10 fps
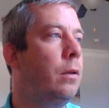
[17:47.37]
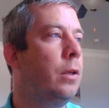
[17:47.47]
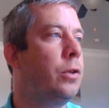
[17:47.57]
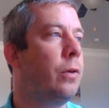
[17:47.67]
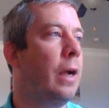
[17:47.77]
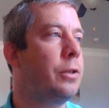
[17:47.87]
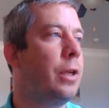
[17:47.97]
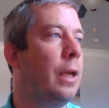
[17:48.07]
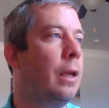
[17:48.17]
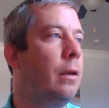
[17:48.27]
The trash
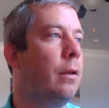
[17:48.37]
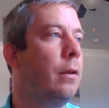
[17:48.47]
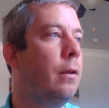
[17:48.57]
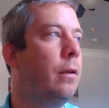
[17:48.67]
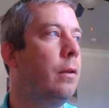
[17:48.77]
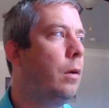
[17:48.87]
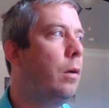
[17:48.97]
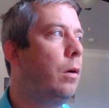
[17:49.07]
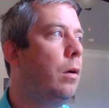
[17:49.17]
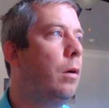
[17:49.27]
can.
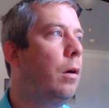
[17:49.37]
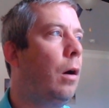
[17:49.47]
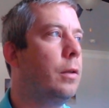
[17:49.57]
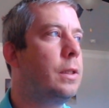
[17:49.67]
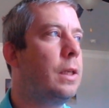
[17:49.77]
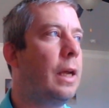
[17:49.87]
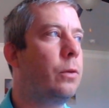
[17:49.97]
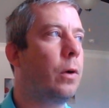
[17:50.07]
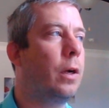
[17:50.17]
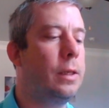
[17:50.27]
On select,
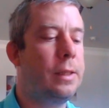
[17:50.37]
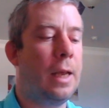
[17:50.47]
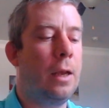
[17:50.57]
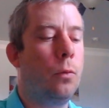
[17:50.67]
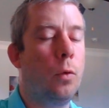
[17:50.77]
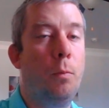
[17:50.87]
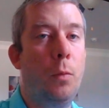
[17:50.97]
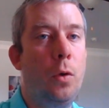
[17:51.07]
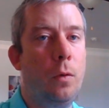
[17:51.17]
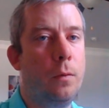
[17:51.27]
we're gonna say
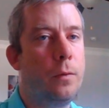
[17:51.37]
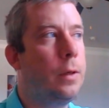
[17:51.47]
remove.